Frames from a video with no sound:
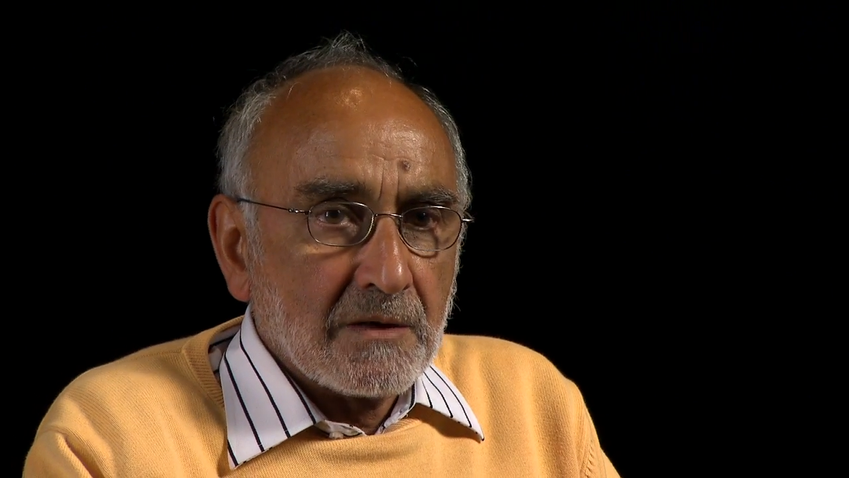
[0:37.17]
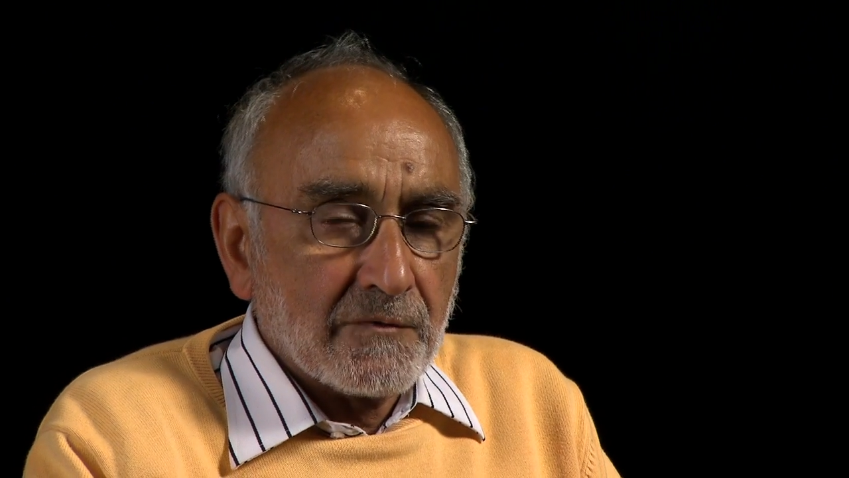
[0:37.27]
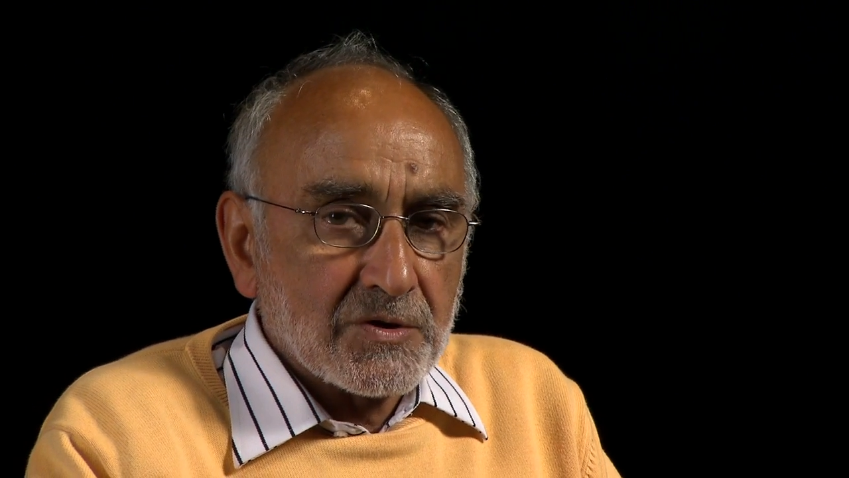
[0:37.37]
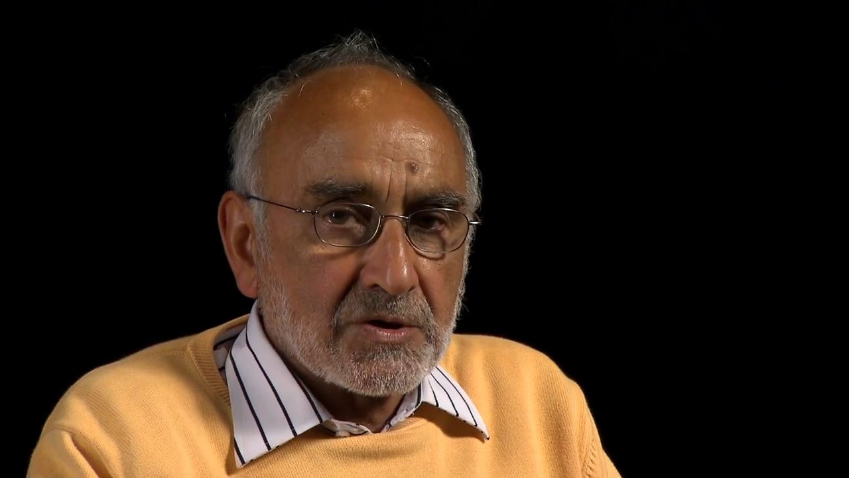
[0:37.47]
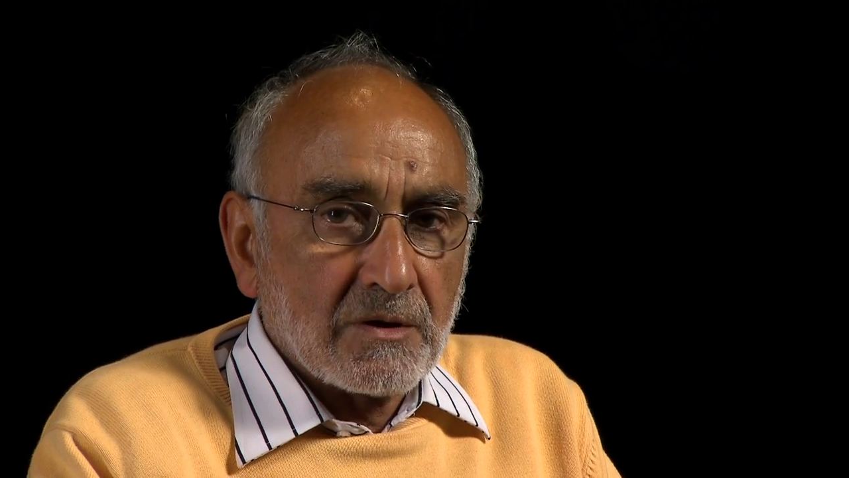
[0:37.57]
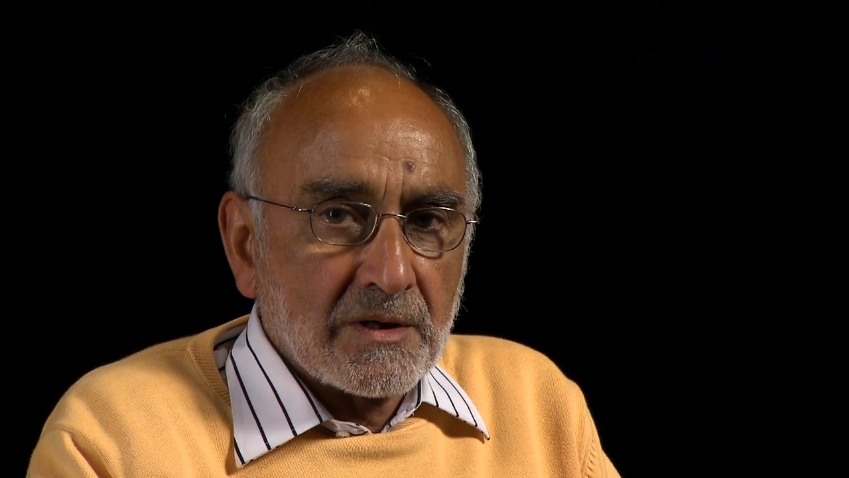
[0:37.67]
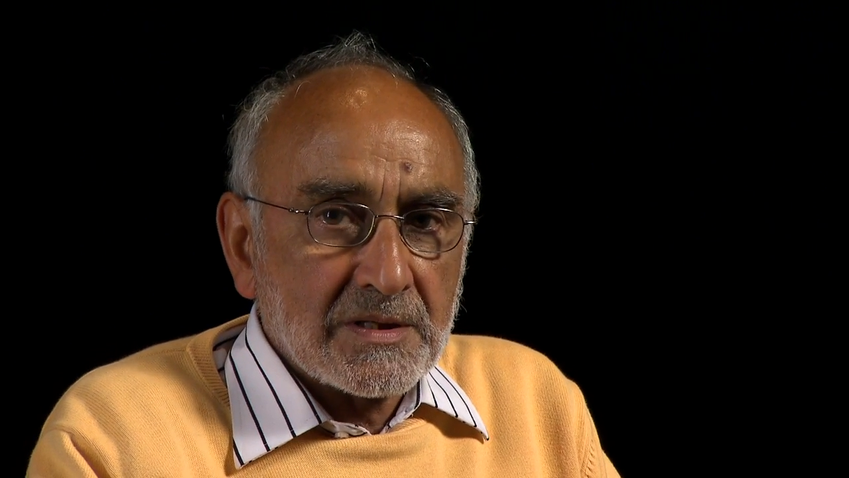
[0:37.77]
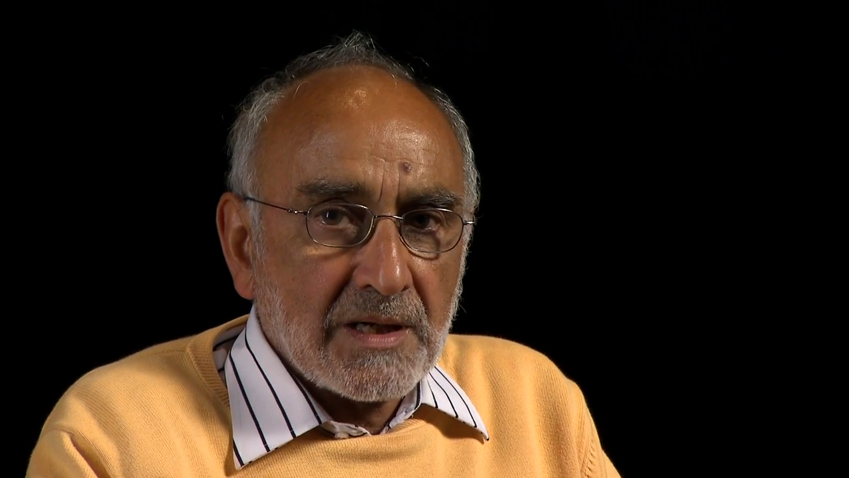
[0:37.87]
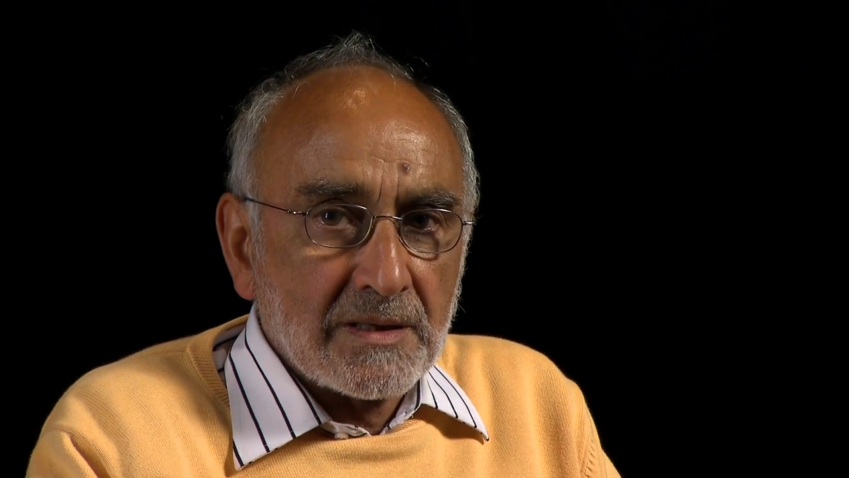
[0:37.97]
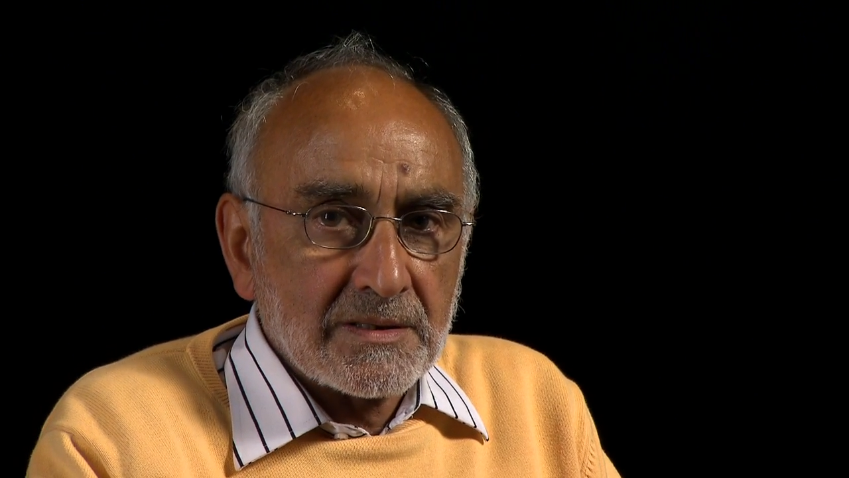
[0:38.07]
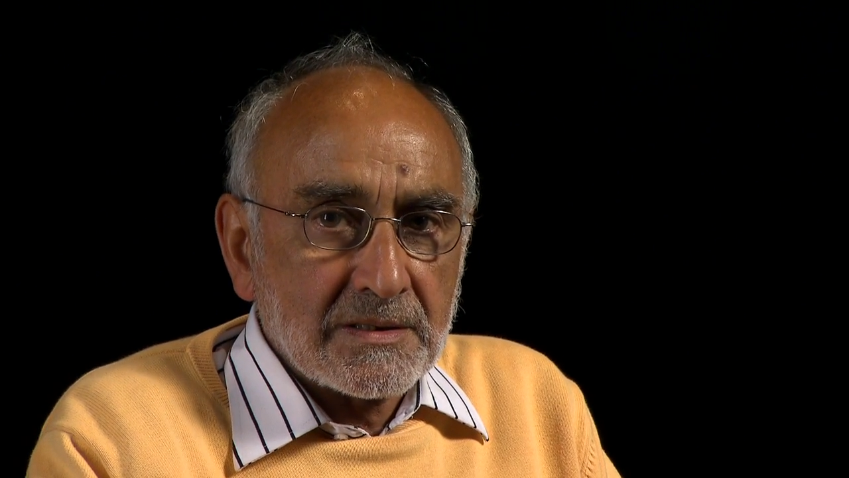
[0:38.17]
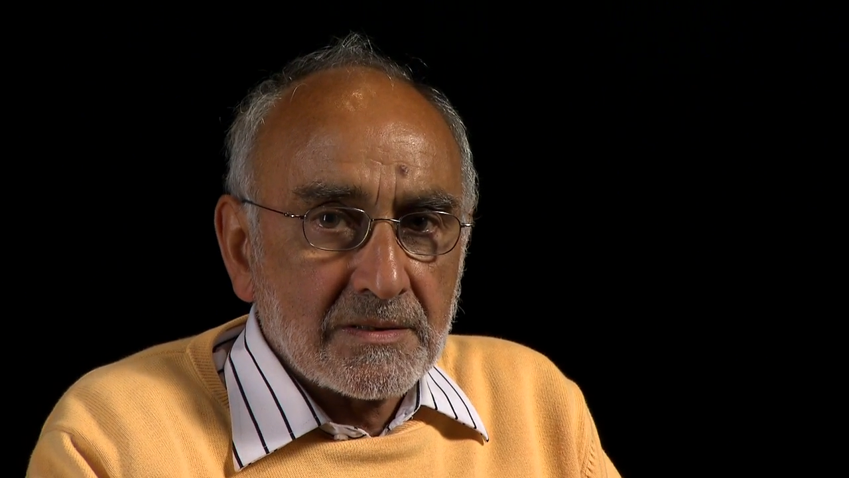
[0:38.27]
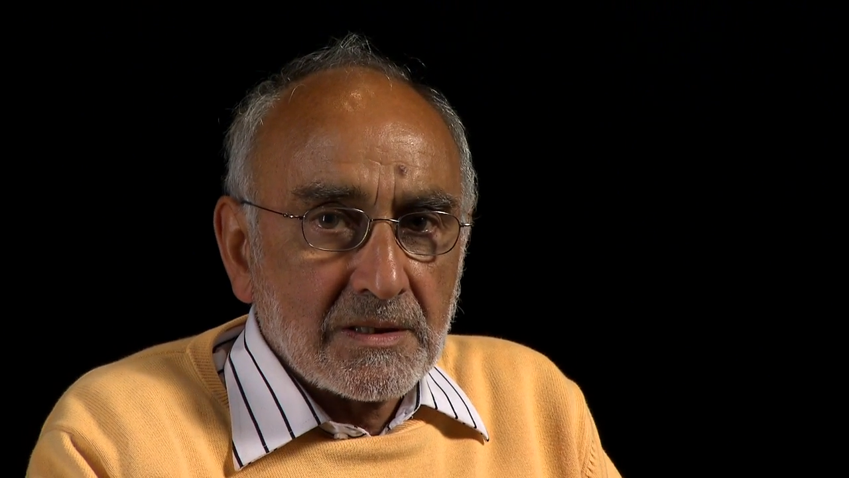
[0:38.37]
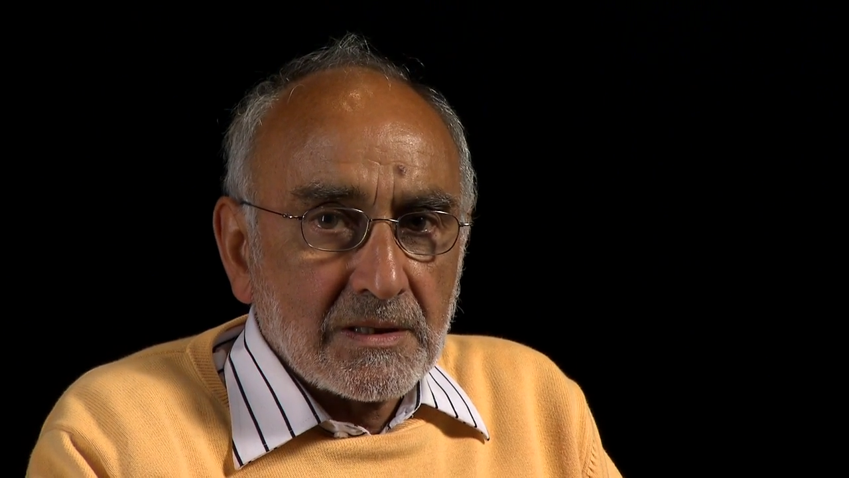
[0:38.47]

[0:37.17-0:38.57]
for solar cells,